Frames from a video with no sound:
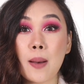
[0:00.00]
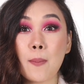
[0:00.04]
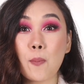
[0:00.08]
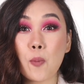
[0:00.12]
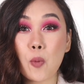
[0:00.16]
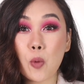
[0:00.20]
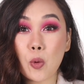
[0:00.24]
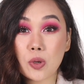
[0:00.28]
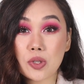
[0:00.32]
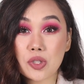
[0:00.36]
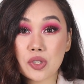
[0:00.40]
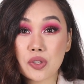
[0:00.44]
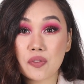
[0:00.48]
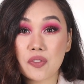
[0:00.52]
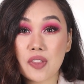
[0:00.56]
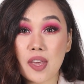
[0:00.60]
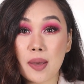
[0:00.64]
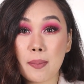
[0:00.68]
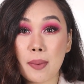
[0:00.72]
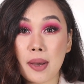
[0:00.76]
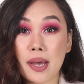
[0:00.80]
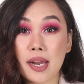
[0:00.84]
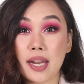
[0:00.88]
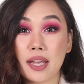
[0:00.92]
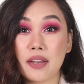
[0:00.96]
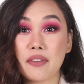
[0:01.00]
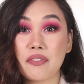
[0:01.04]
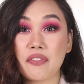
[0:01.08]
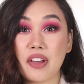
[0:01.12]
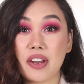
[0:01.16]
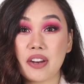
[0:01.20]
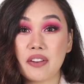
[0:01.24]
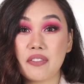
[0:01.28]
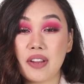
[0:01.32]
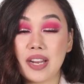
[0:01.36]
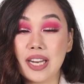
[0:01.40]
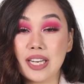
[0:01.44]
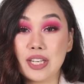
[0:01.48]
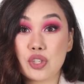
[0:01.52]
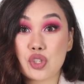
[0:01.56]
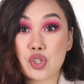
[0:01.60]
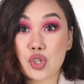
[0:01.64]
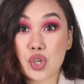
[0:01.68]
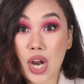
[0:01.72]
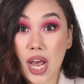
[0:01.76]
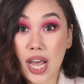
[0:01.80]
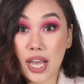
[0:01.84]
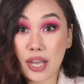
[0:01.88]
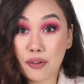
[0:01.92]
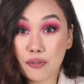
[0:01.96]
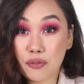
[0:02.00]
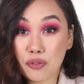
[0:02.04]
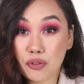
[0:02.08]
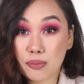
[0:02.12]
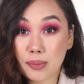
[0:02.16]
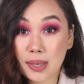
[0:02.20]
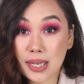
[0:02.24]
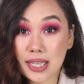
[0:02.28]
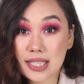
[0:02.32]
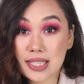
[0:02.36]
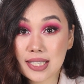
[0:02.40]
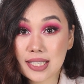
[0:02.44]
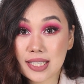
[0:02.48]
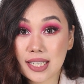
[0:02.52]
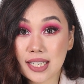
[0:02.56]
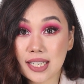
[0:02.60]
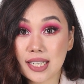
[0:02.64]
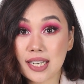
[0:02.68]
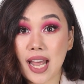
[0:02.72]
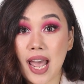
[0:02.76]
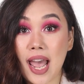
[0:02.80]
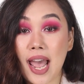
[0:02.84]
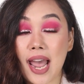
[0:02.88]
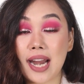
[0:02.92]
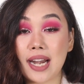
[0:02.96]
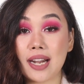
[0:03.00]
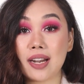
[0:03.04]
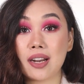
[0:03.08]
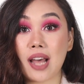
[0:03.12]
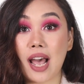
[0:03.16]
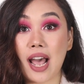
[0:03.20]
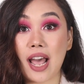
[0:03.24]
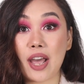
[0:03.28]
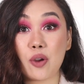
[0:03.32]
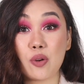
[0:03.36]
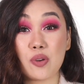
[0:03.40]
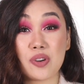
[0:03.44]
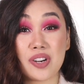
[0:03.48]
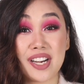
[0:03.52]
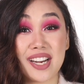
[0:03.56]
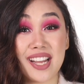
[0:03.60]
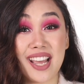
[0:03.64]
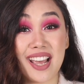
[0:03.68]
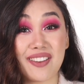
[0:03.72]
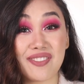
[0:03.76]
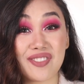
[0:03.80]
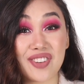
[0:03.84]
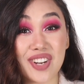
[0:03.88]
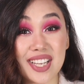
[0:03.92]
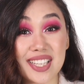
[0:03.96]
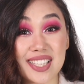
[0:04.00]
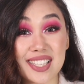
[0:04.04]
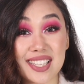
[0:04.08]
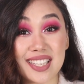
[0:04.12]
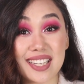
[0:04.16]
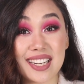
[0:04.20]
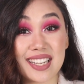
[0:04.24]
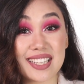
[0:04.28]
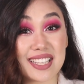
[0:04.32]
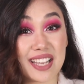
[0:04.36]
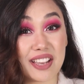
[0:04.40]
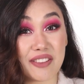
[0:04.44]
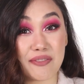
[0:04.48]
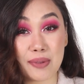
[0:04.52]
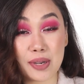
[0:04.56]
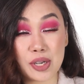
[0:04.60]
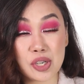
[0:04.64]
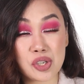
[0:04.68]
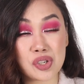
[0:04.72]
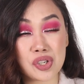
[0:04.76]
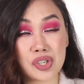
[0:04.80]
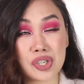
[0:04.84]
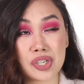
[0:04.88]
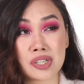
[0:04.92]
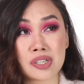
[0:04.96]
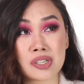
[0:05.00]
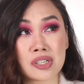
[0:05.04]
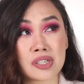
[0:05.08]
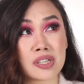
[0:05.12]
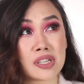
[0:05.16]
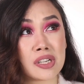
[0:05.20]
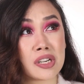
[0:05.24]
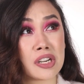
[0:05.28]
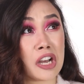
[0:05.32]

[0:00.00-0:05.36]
most of them are like very drying for my skin, and I already have dry skin, as I've mentioned